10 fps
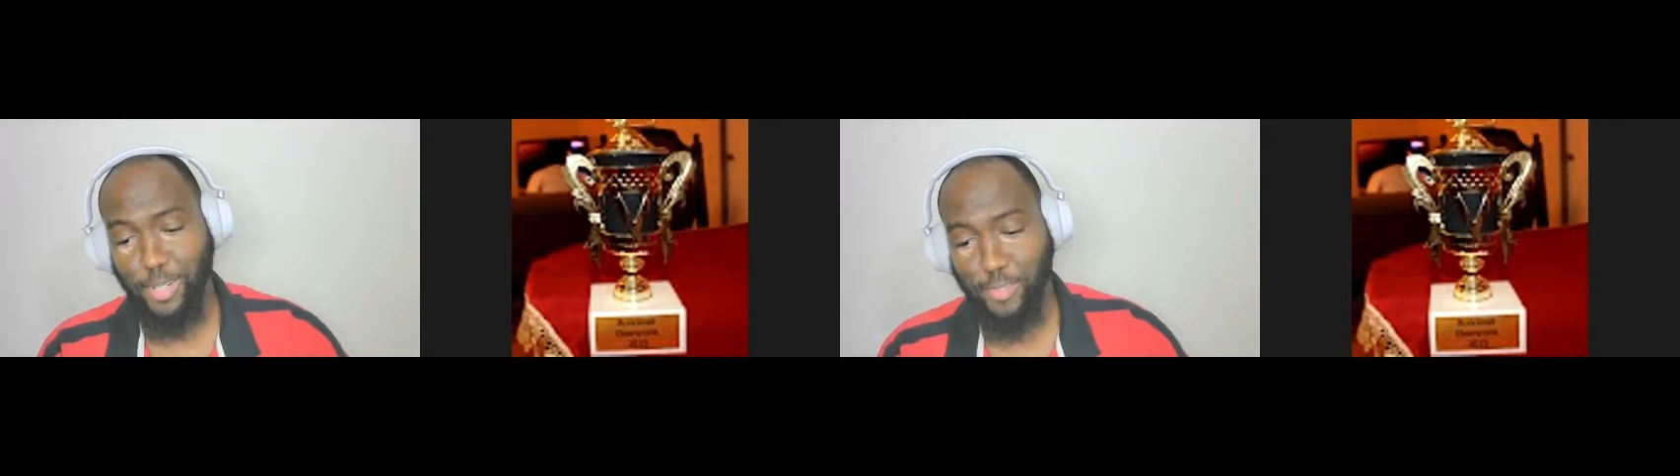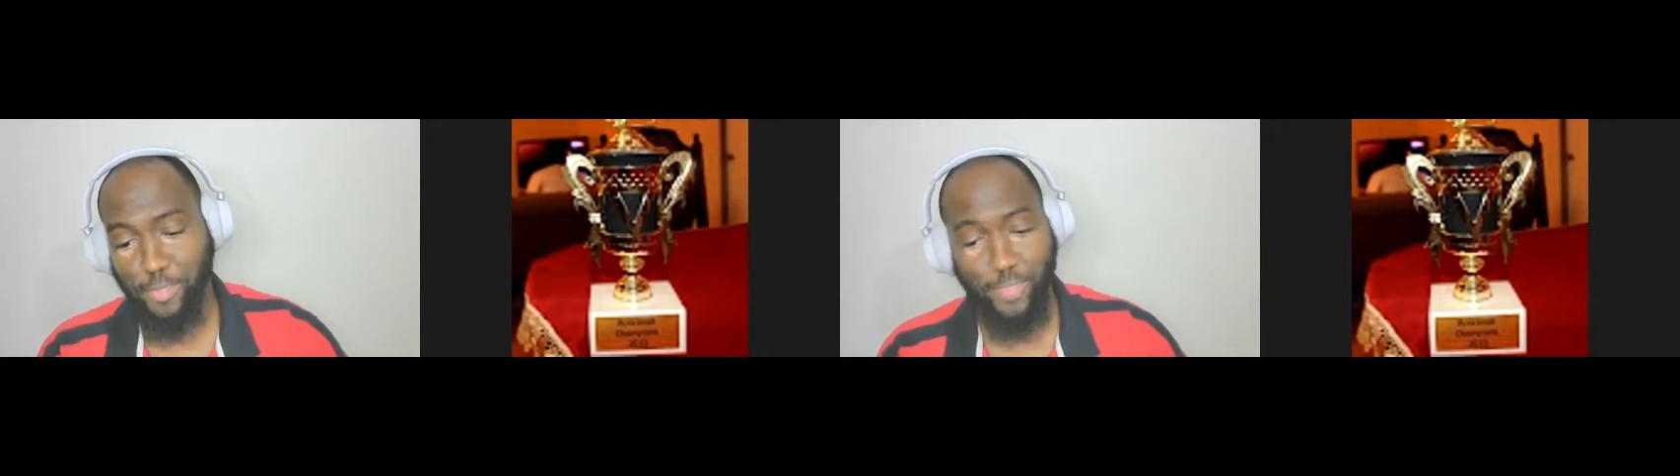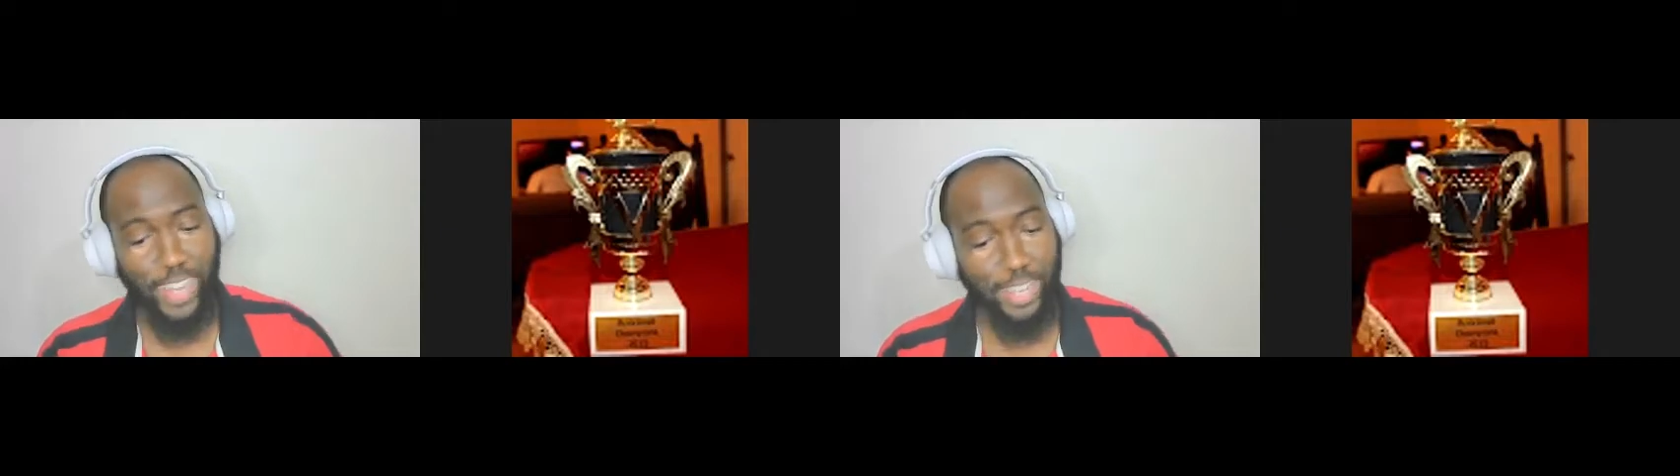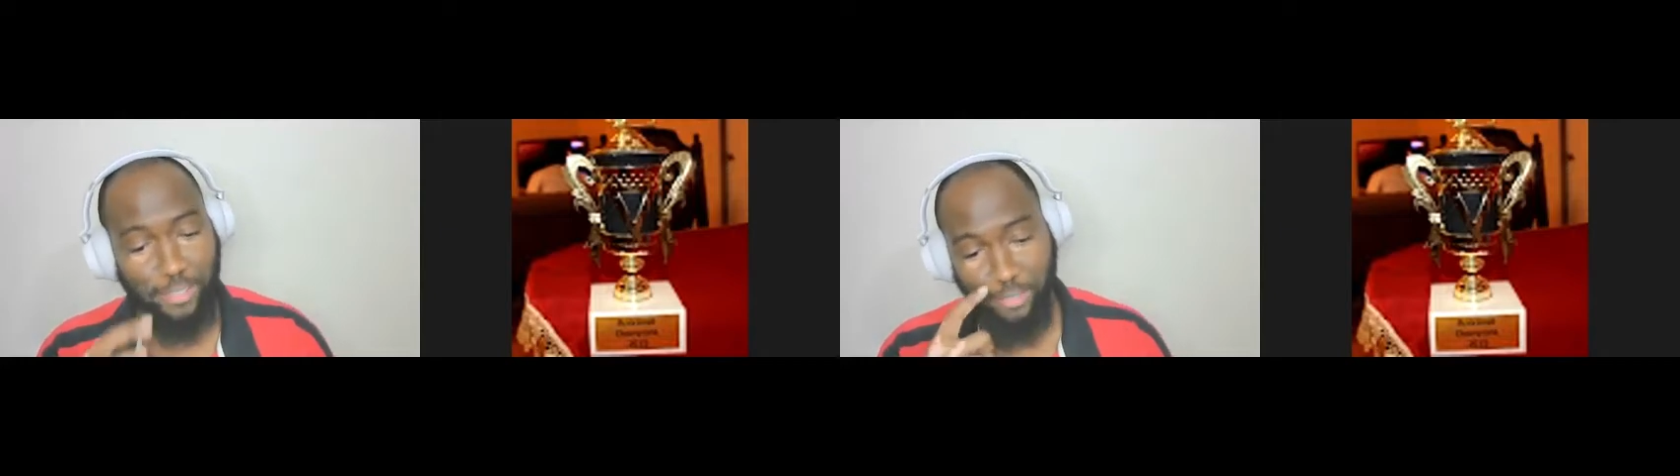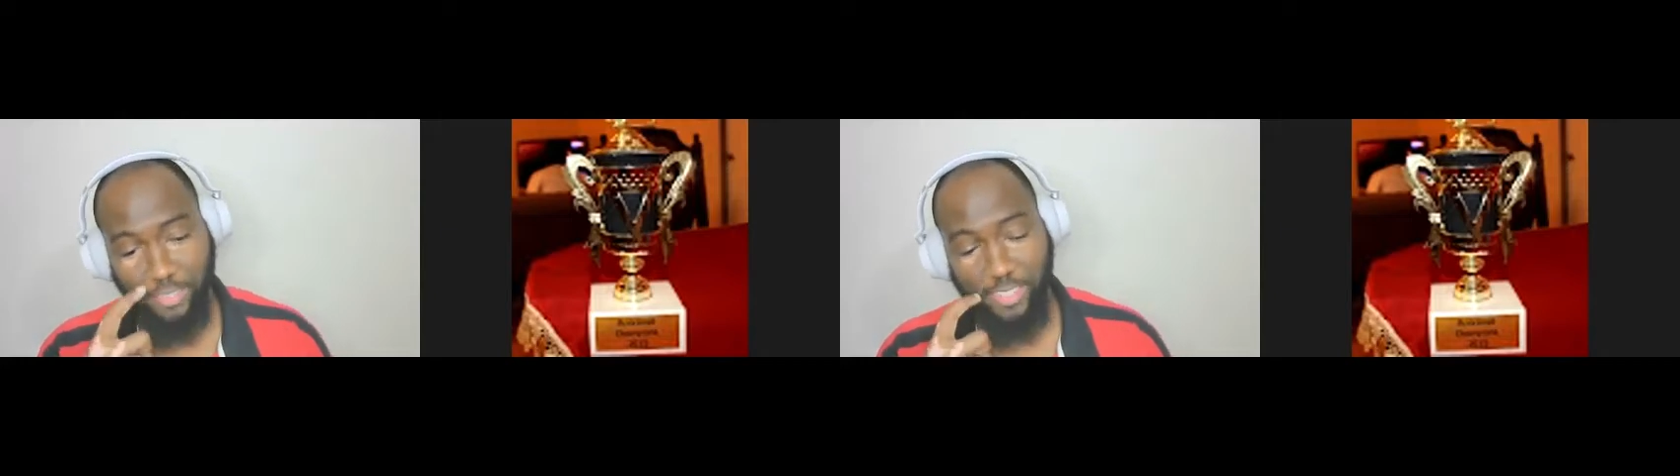But I
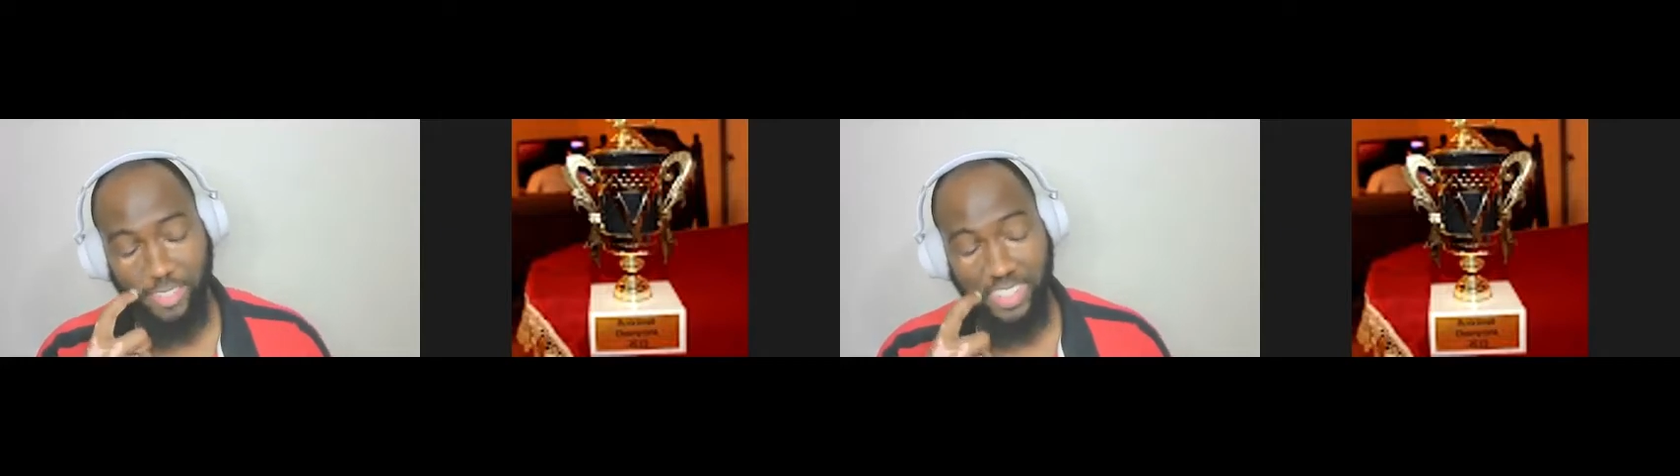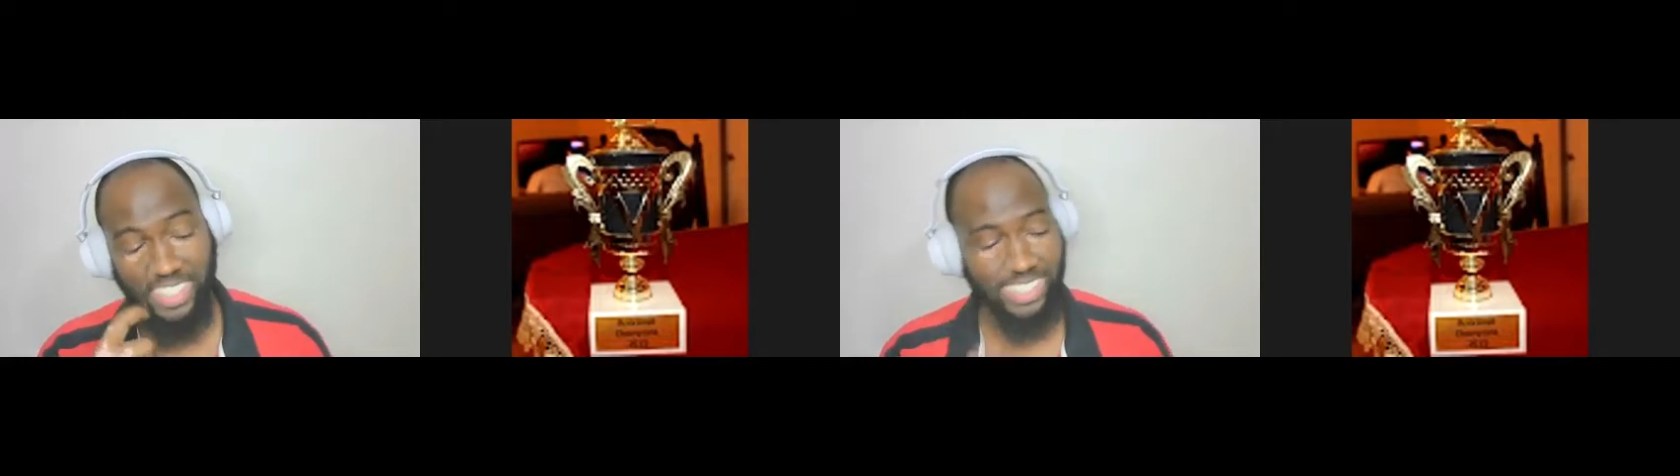saw this